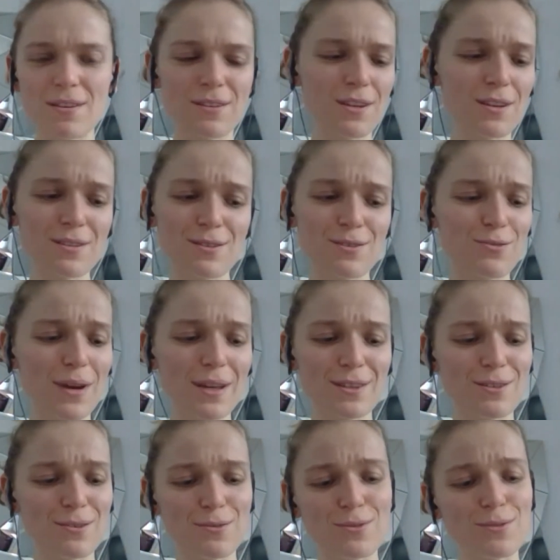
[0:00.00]
just tried
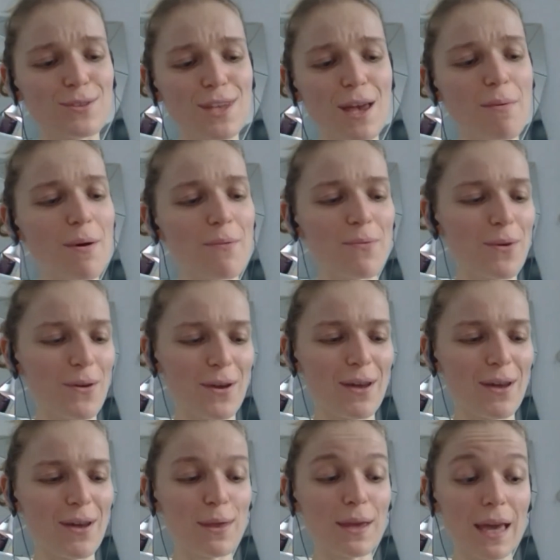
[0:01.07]
to sum up
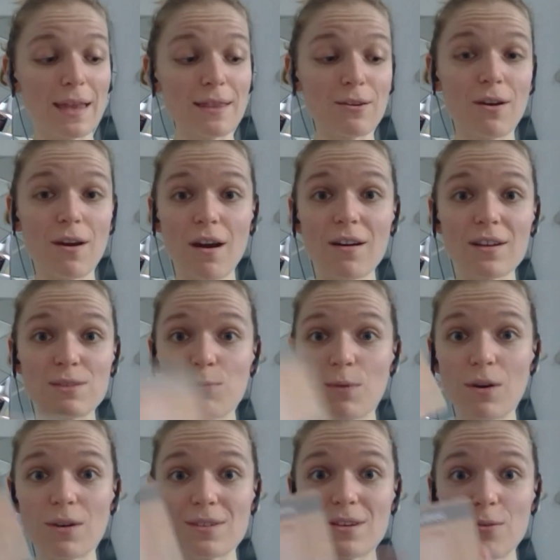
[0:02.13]
everything. And the cards
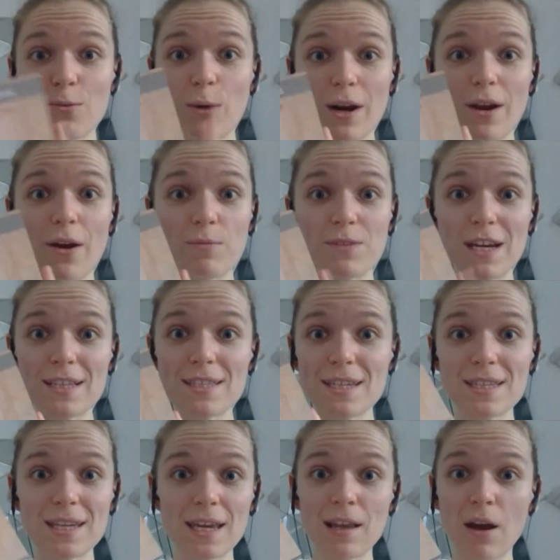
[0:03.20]
were
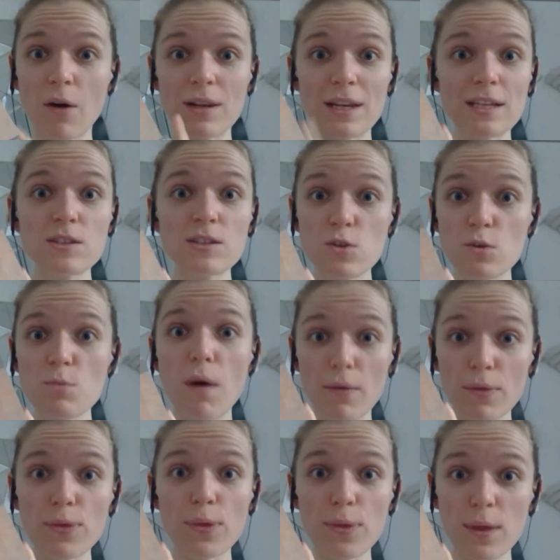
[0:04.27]
updated in only 2
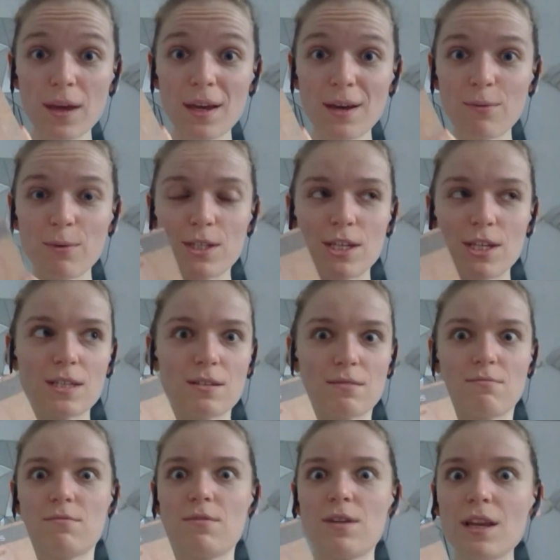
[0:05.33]
months, which is
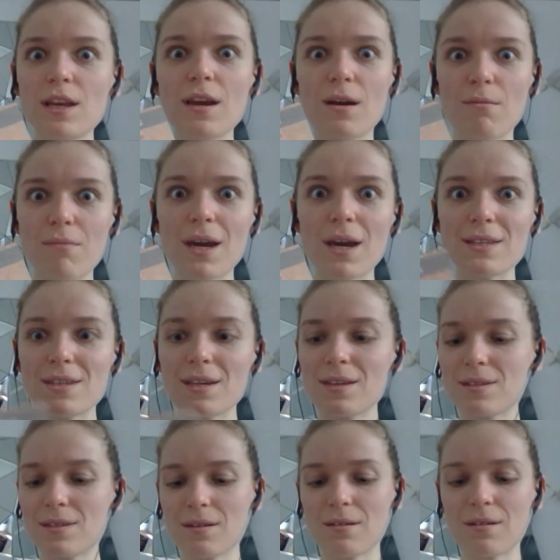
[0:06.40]
really
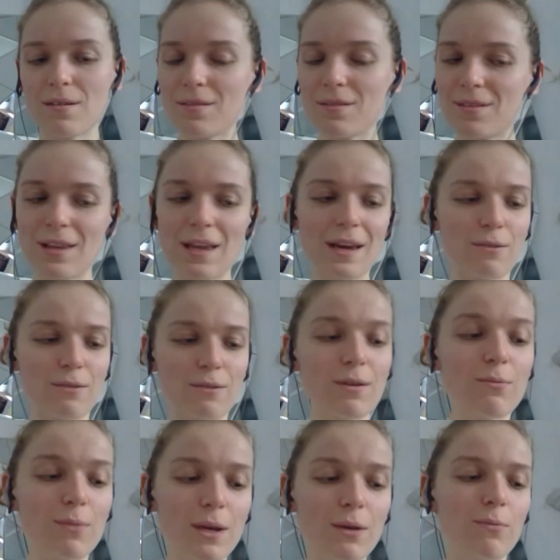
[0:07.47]
amazing. So like
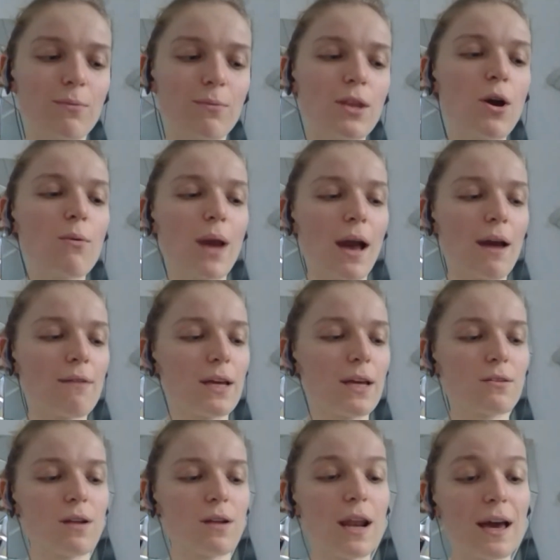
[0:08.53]
we know we have
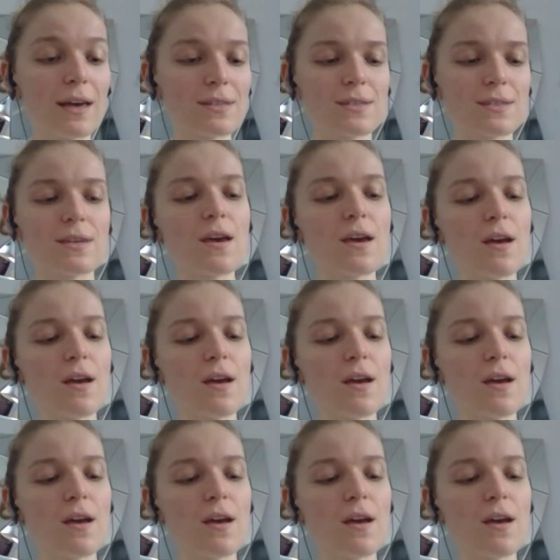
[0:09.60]
like the last